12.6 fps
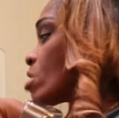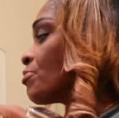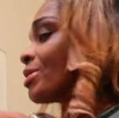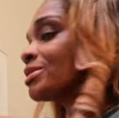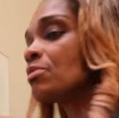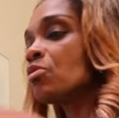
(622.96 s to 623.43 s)

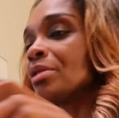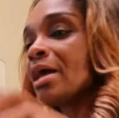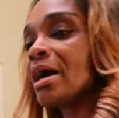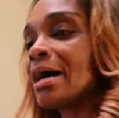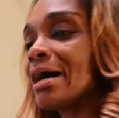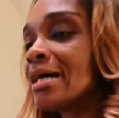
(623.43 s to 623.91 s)
Is that some more of
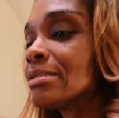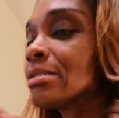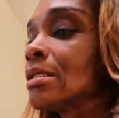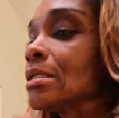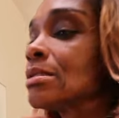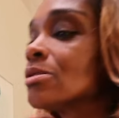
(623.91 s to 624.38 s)
that hot
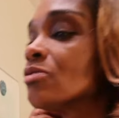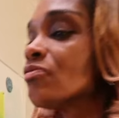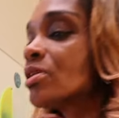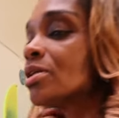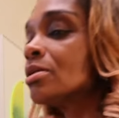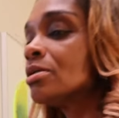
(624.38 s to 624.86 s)
sauce
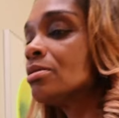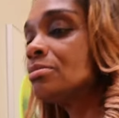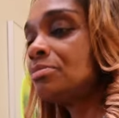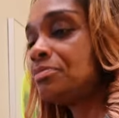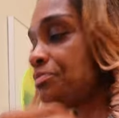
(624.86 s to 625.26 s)
over there.